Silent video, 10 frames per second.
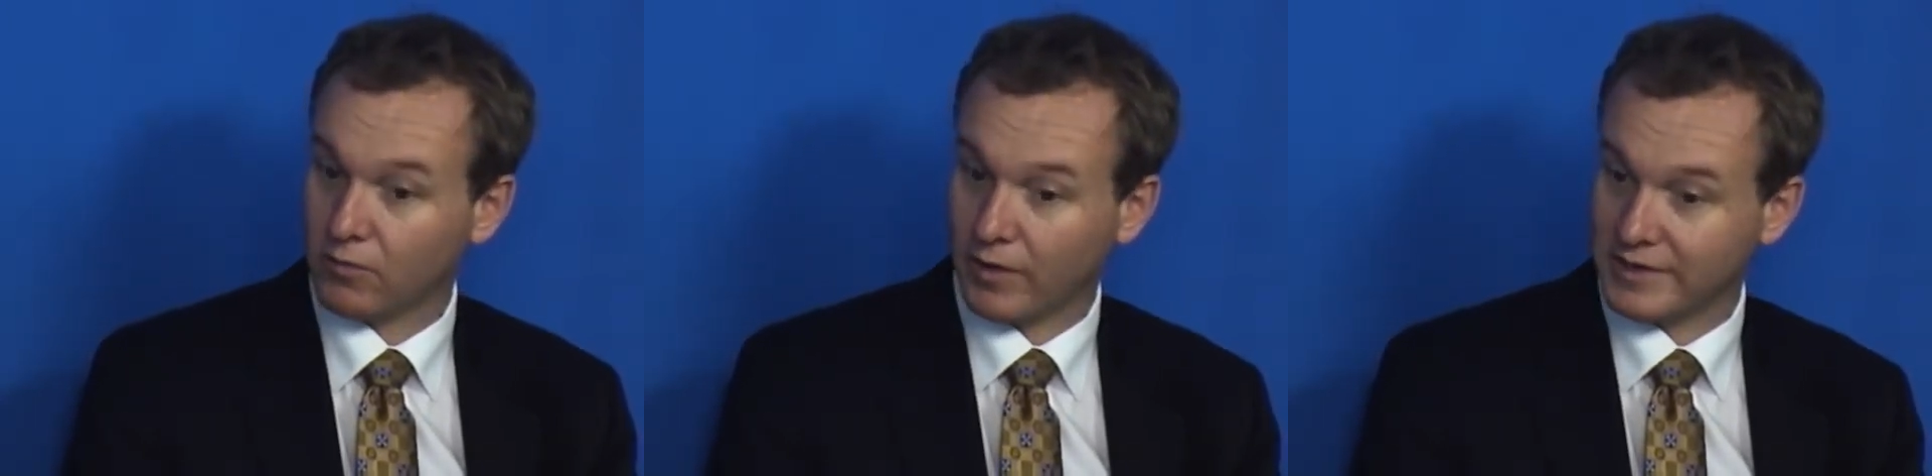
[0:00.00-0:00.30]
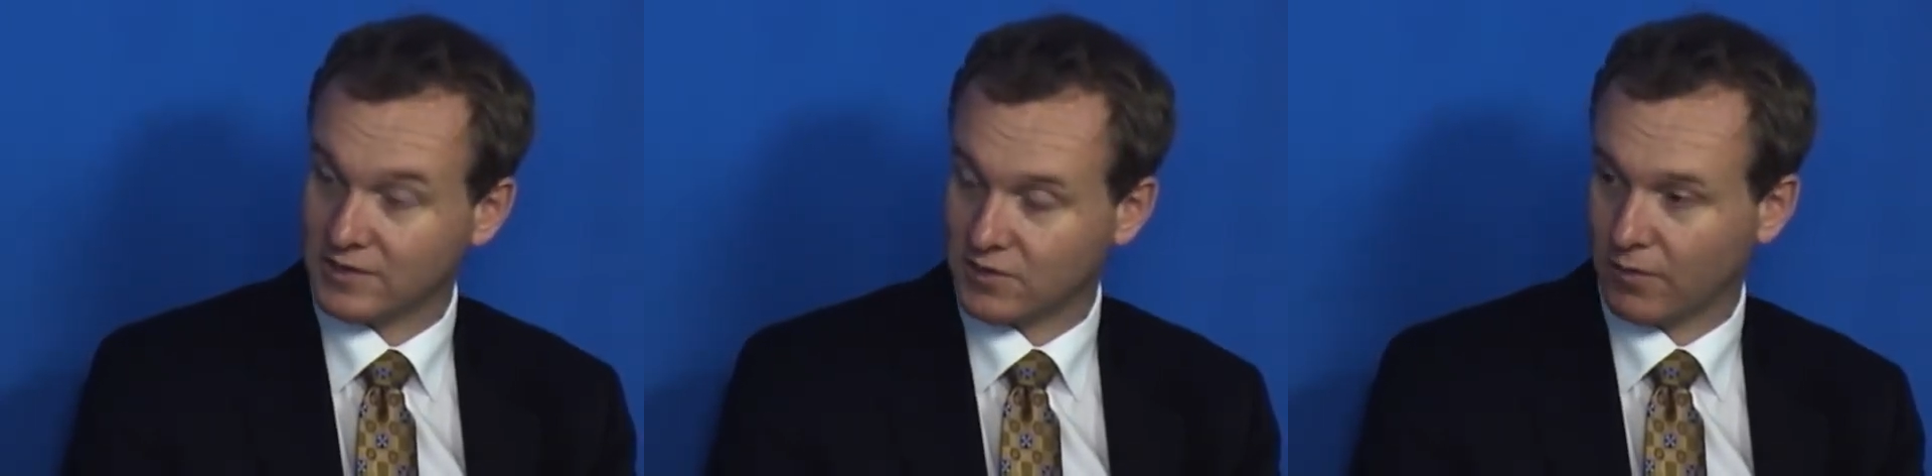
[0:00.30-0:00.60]

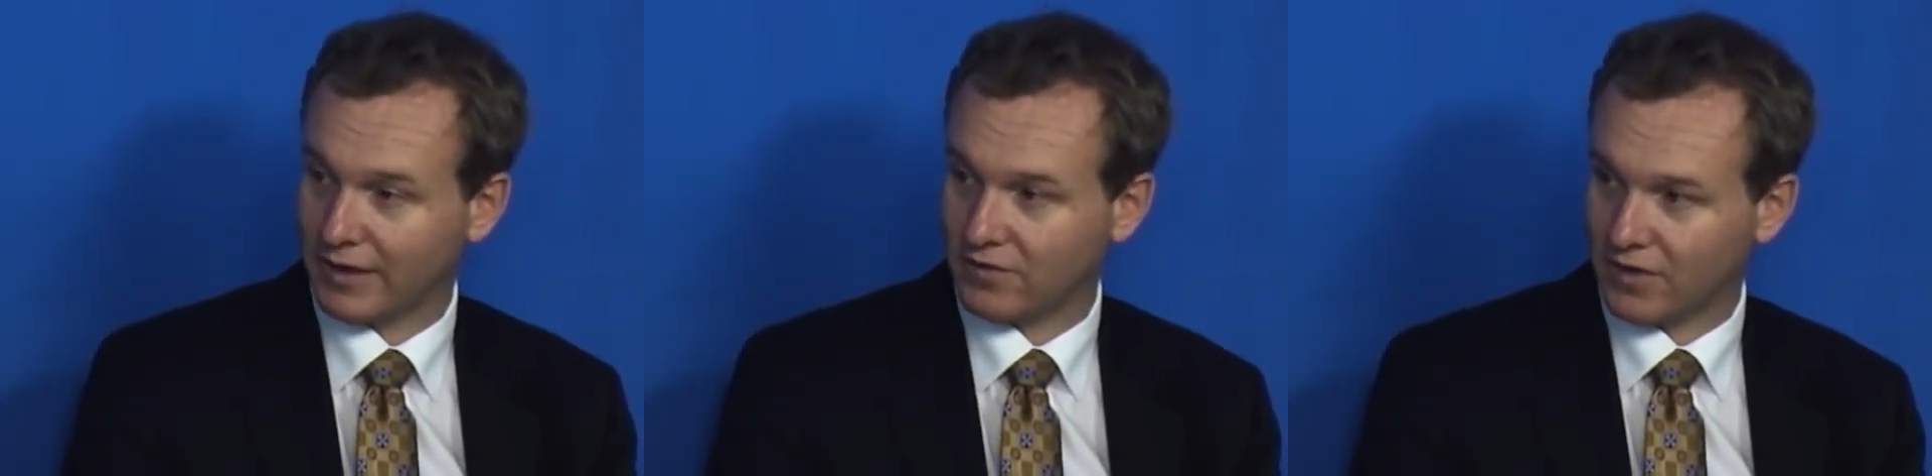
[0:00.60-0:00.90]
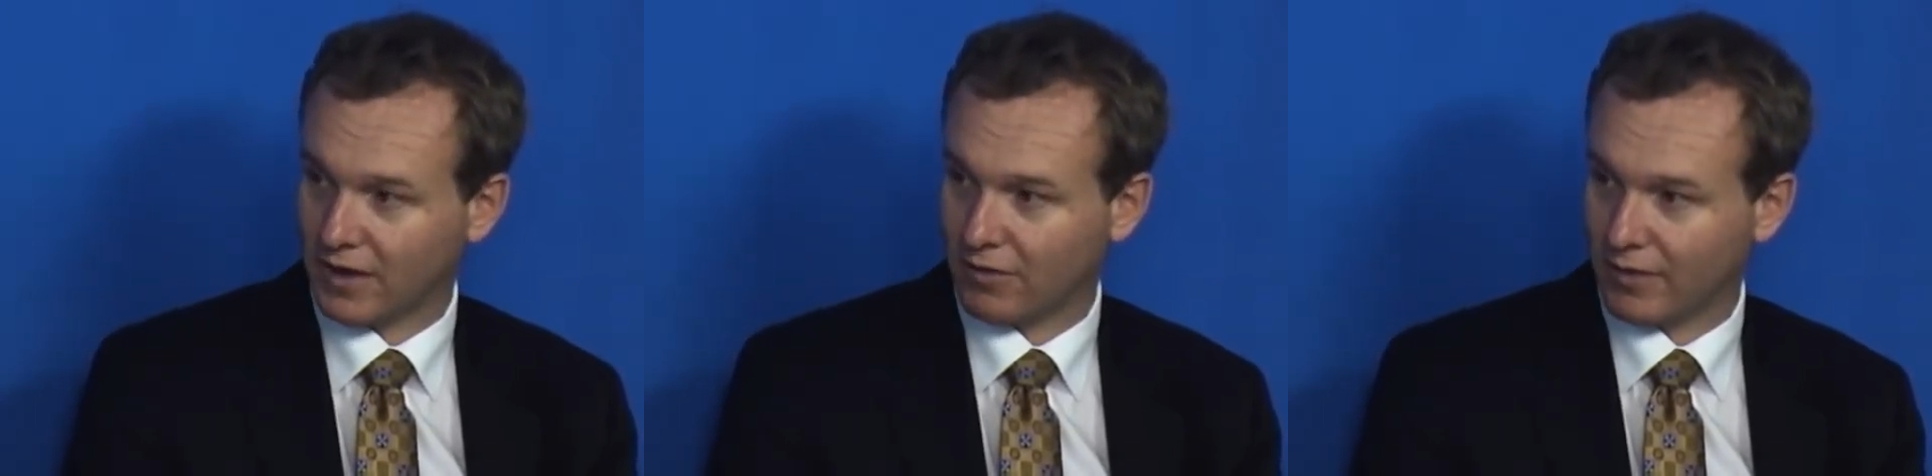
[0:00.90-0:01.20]
raises your
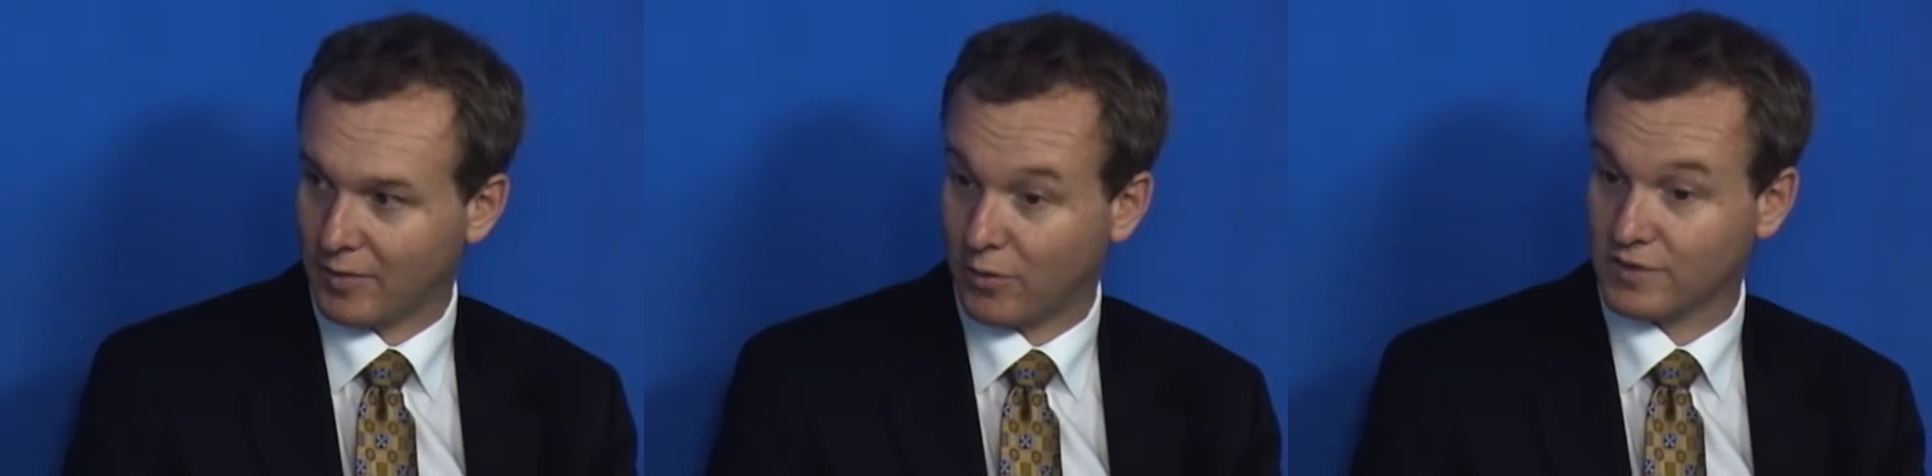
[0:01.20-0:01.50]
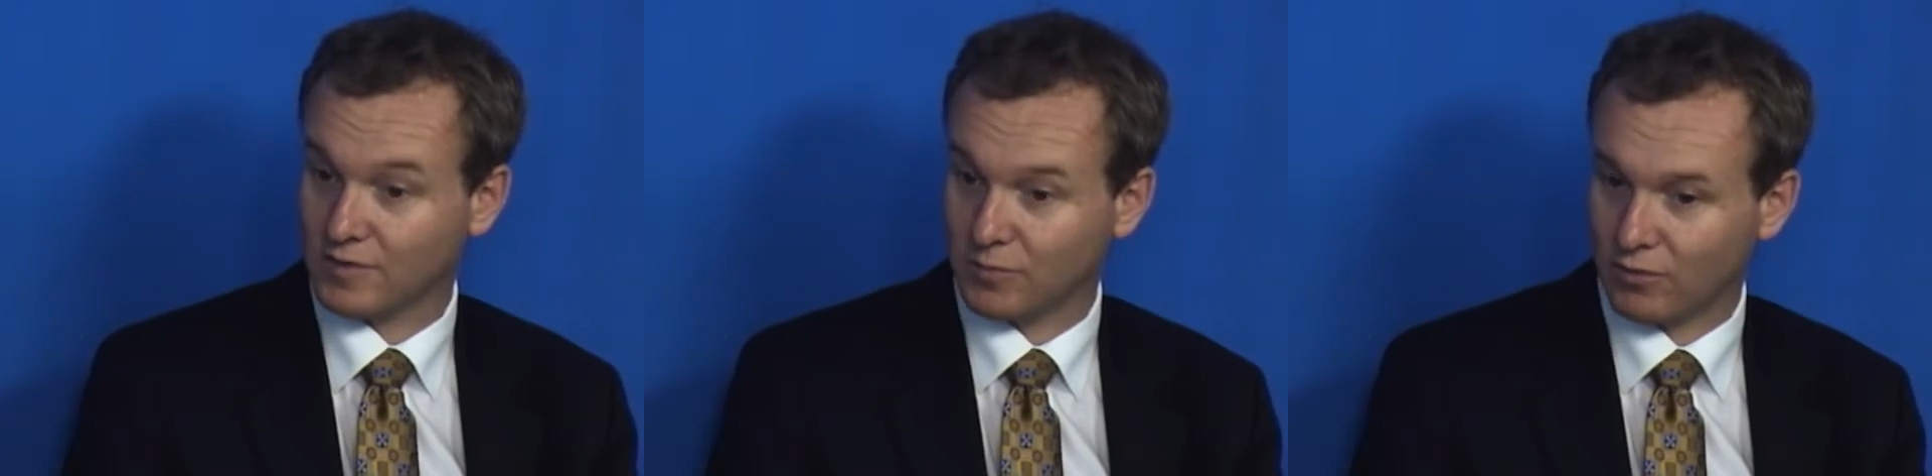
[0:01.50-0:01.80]
HDL, and
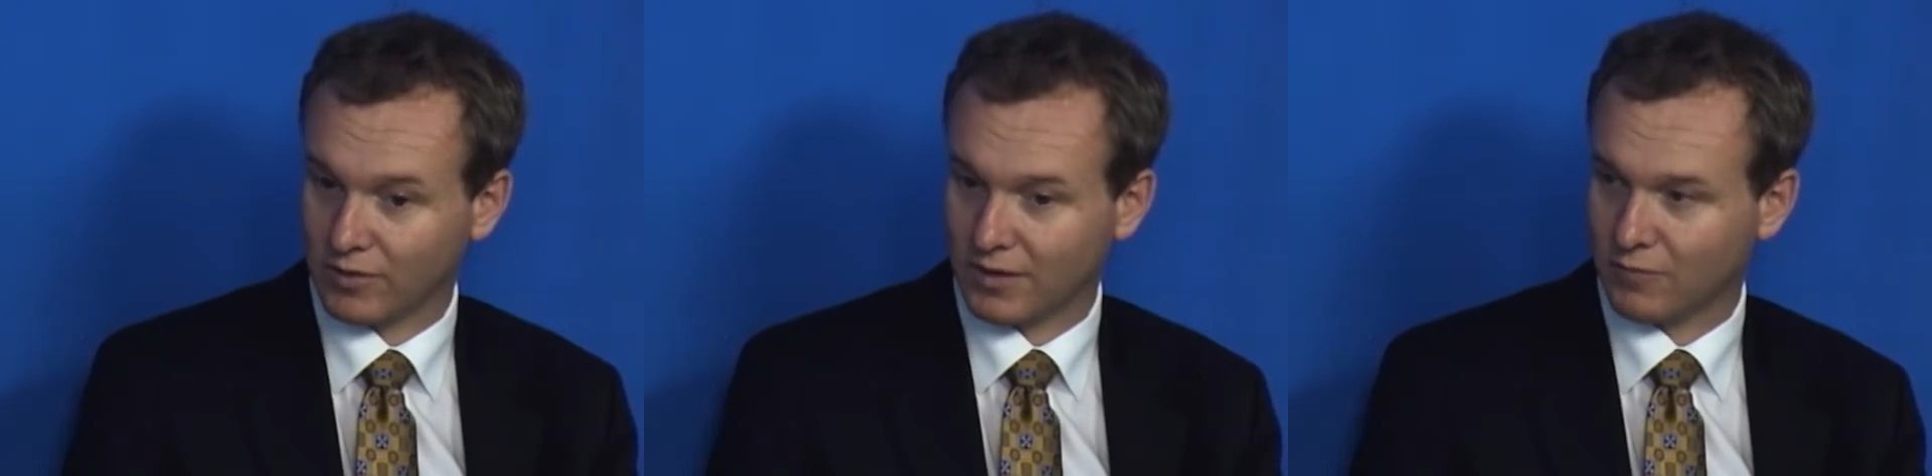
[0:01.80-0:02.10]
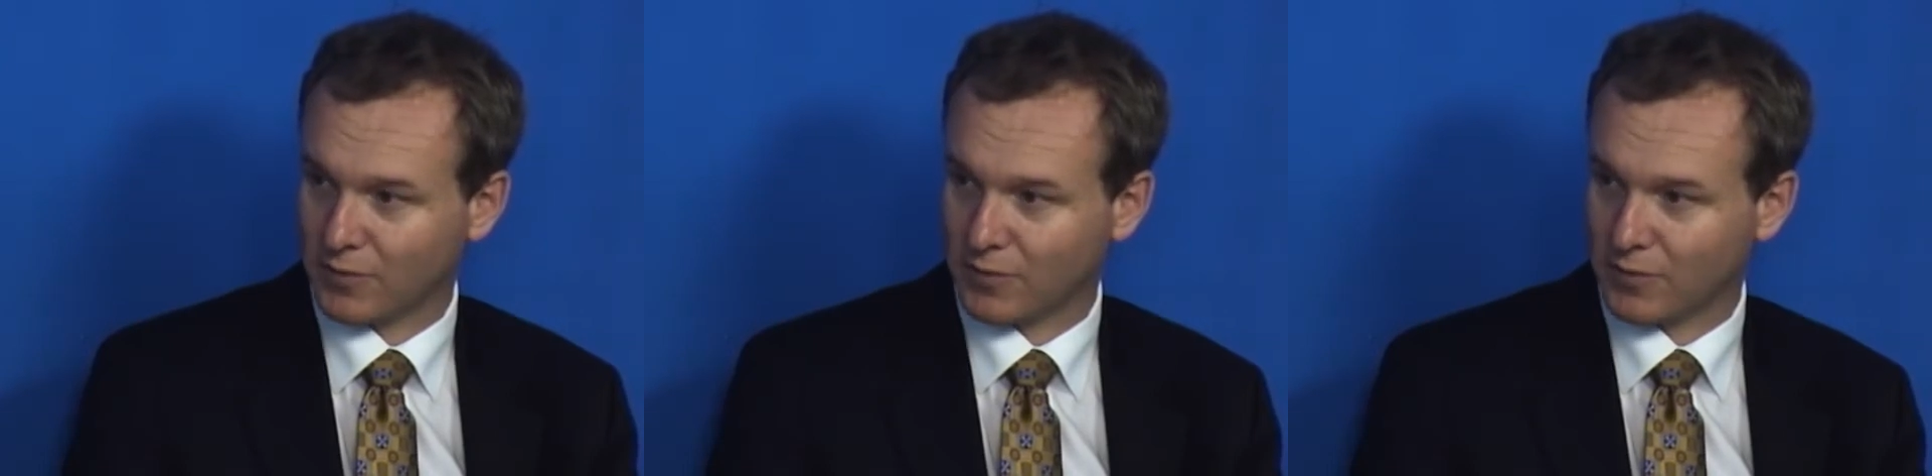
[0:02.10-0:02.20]
most importantly for